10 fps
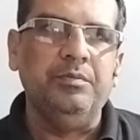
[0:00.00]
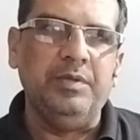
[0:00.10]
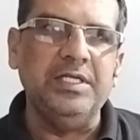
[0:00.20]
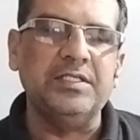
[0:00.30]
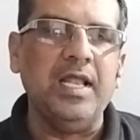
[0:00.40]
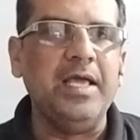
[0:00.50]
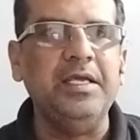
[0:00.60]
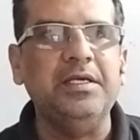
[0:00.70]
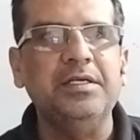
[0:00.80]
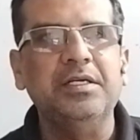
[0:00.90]
please
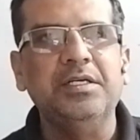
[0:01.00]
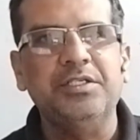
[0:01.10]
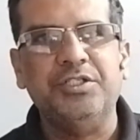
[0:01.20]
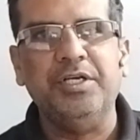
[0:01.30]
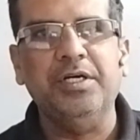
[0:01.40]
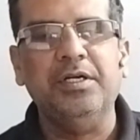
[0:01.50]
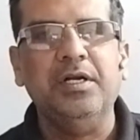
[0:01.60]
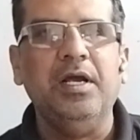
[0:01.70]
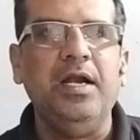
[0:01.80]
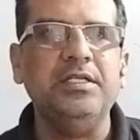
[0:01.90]
like, share
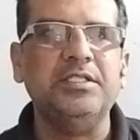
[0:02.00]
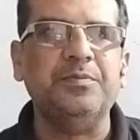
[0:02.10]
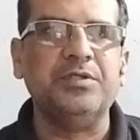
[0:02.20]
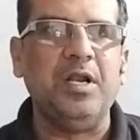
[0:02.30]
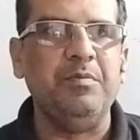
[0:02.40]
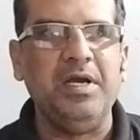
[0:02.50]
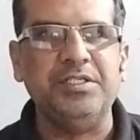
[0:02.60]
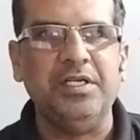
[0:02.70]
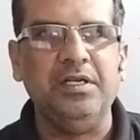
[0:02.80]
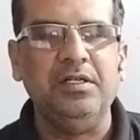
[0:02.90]
and subscribe my
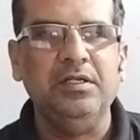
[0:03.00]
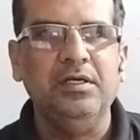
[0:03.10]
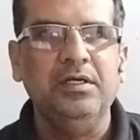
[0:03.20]
channel